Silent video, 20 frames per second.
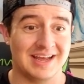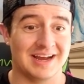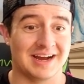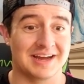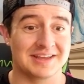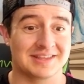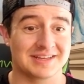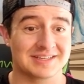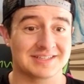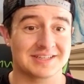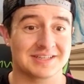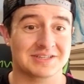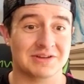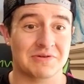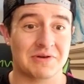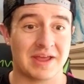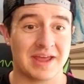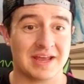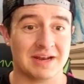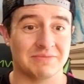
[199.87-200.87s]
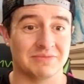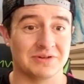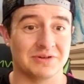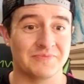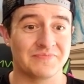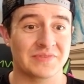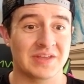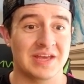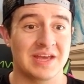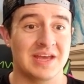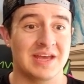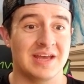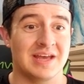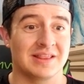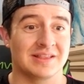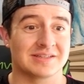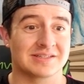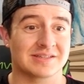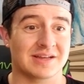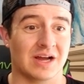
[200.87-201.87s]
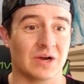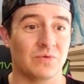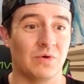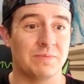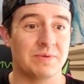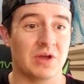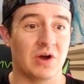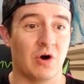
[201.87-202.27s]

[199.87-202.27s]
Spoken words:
I think it's its own animal. The stock will be